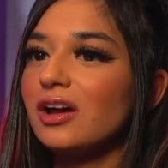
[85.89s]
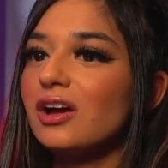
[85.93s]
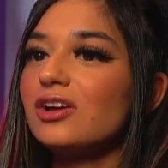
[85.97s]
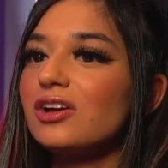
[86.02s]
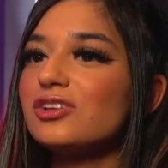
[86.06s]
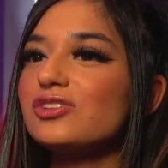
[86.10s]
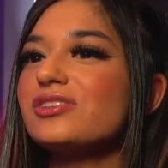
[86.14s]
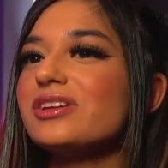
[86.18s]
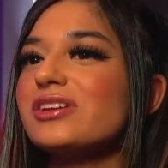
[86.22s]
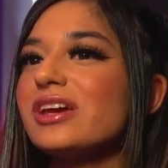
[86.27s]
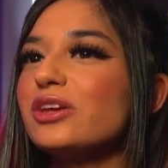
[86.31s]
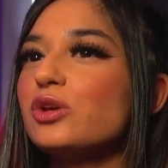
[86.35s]

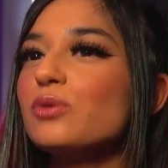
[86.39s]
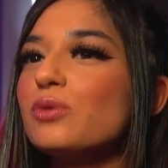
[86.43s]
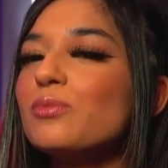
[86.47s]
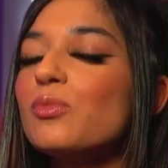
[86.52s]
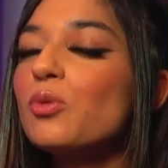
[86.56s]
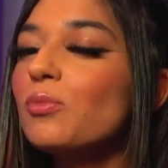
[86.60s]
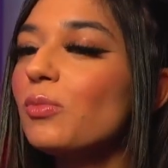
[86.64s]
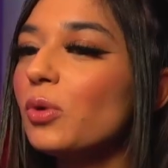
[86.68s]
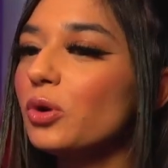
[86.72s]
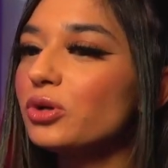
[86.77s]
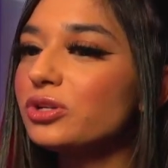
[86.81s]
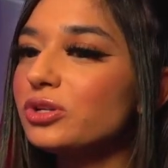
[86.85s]
So yeah, you're more
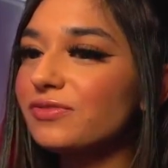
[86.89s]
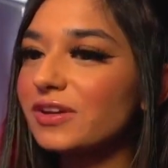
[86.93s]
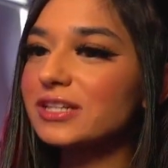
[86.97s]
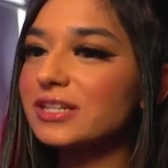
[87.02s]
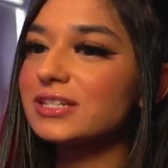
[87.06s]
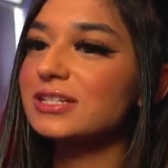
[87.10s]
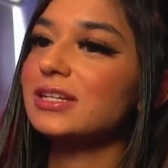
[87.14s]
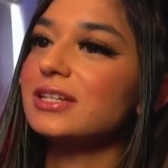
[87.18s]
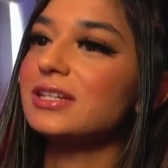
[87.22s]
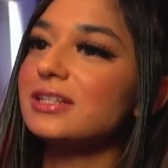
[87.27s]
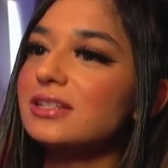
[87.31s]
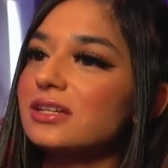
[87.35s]

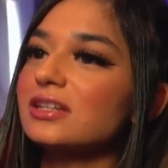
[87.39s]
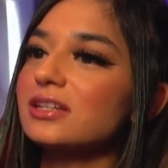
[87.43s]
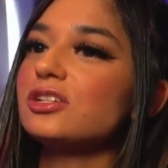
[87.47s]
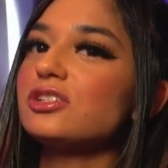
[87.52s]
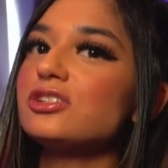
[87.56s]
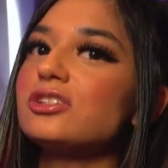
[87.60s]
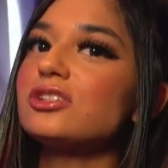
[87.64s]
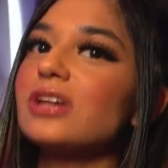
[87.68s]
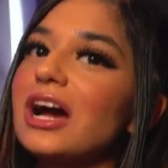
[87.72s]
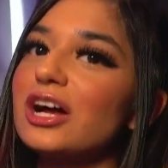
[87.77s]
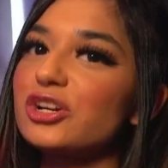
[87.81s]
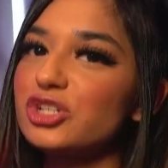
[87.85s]
motivated
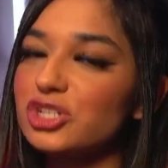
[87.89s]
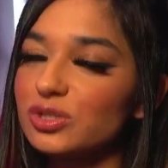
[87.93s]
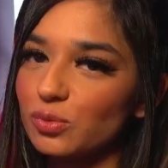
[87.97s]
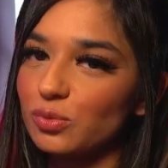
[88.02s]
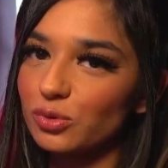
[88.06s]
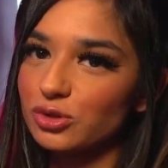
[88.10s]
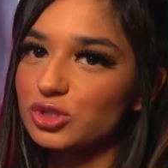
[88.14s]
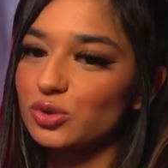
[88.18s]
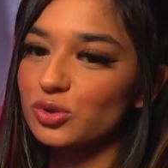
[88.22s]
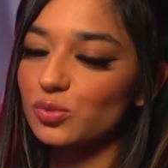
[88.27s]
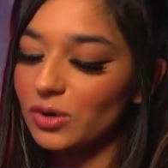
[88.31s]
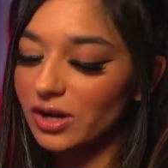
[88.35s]
to actually
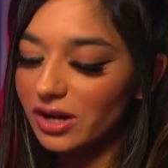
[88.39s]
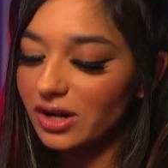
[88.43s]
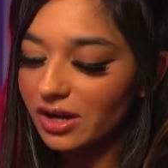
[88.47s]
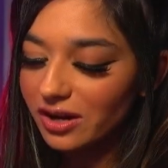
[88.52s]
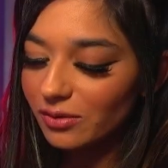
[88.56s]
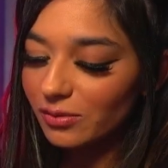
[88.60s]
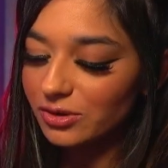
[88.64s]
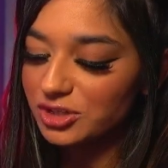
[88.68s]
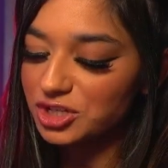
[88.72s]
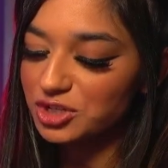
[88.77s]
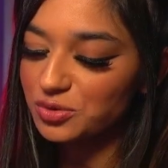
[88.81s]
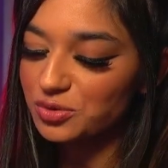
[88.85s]
want to work,
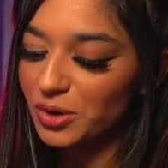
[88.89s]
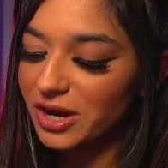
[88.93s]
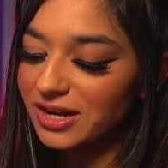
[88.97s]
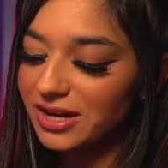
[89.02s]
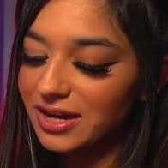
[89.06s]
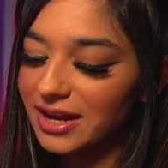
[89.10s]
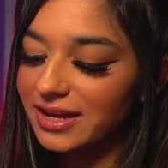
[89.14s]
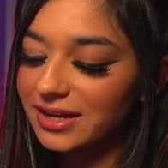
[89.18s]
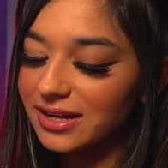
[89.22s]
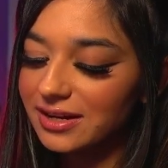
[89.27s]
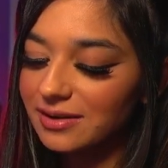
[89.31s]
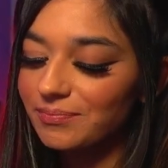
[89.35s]
which is what I
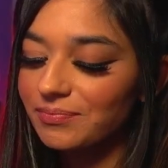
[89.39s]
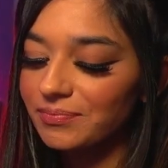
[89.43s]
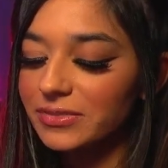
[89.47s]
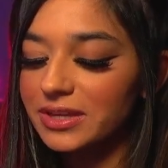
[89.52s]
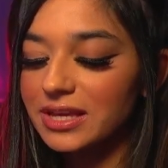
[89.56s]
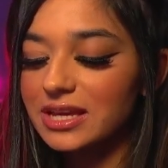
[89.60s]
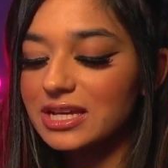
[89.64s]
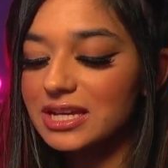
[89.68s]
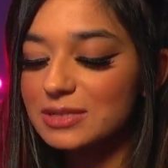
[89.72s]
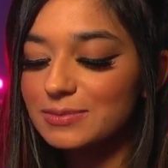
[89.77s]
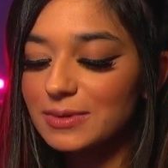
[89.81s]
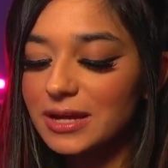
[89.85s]
like.
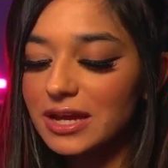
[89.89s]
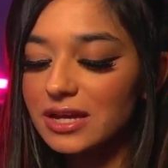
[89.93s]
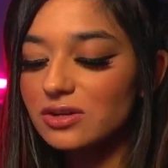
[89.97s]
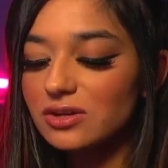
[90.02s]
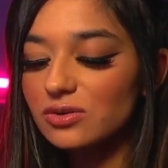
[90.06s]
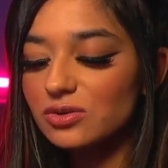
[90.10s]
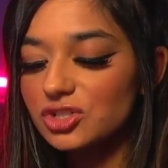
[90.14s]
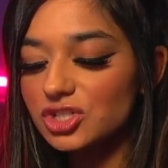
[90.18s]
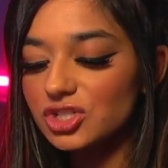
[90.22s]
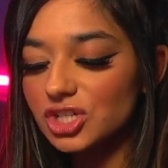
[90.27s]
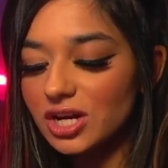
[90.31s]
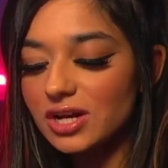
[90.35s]
Explain your
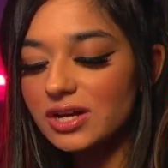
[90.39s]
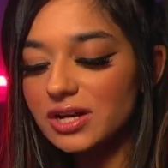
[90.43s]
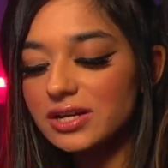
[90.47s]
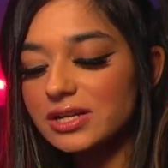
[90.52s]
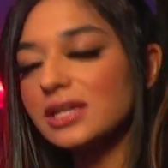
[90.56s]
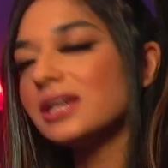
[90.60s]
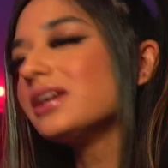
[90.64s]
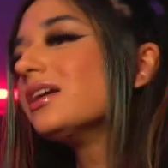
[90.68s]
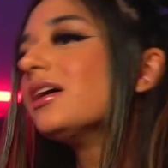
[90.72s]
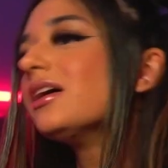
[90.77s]
journey.